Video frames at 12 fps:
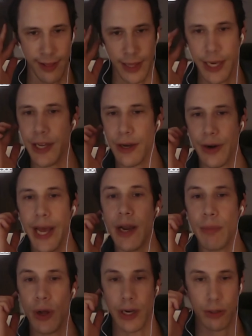linear
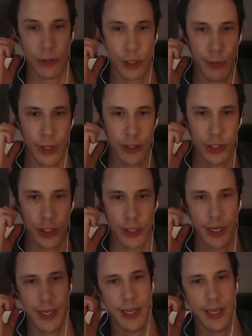anabolic response.